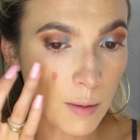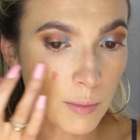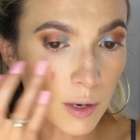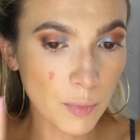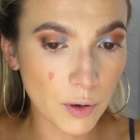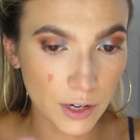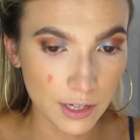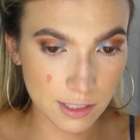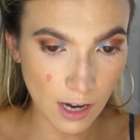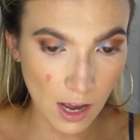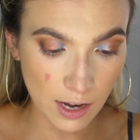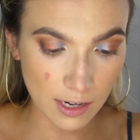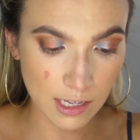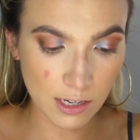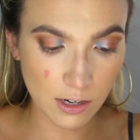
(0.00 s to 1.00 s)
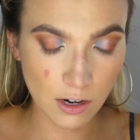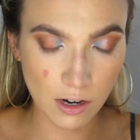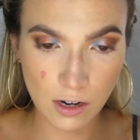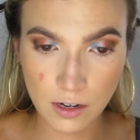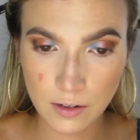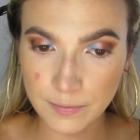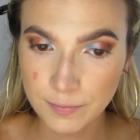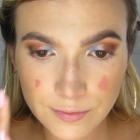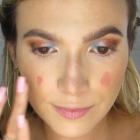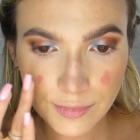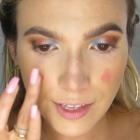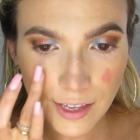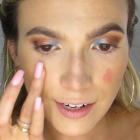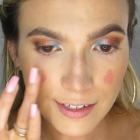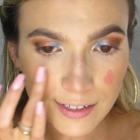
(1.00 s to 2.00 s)
I'm gonna put a dot here
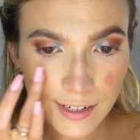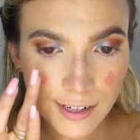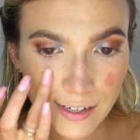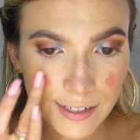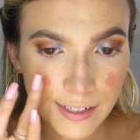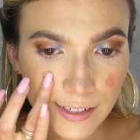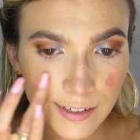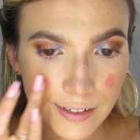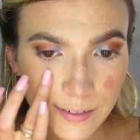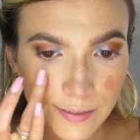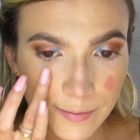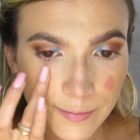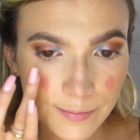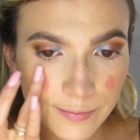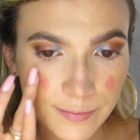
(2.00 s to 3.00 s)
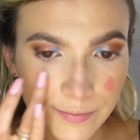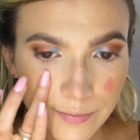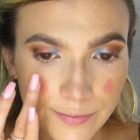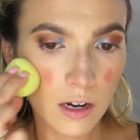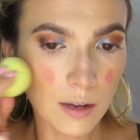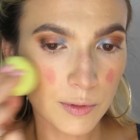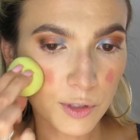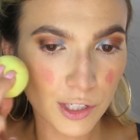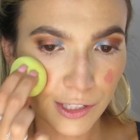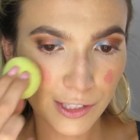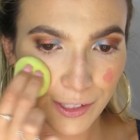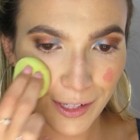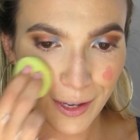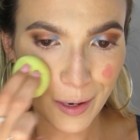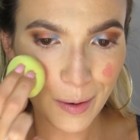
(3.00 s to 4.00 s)
and a dot here. I'm
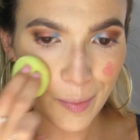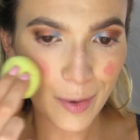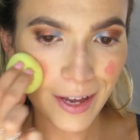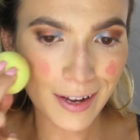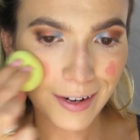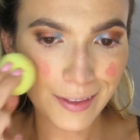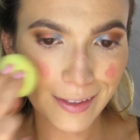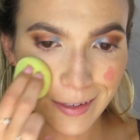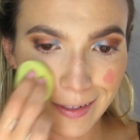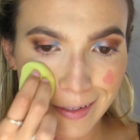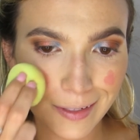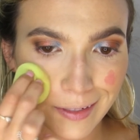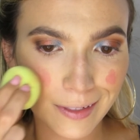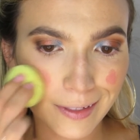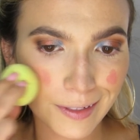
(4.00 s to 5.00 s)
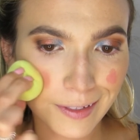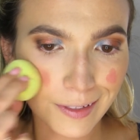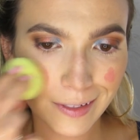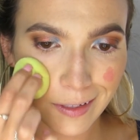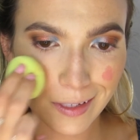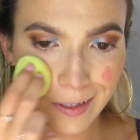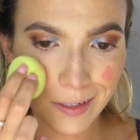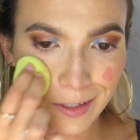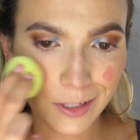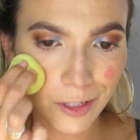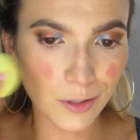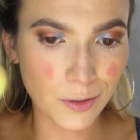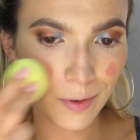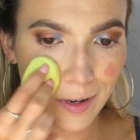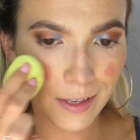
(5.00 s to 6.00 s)
just gonna pat this
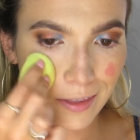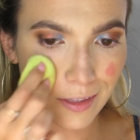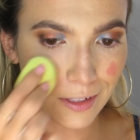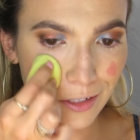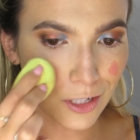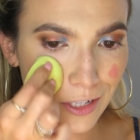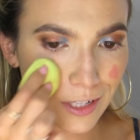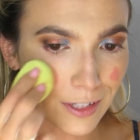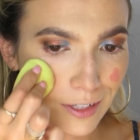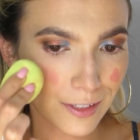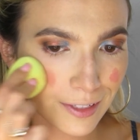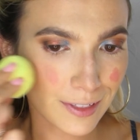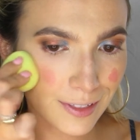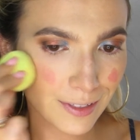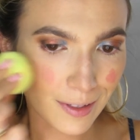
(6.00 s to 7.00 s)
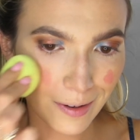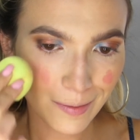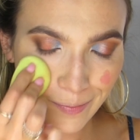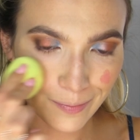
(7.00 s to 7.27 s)
into the cheeks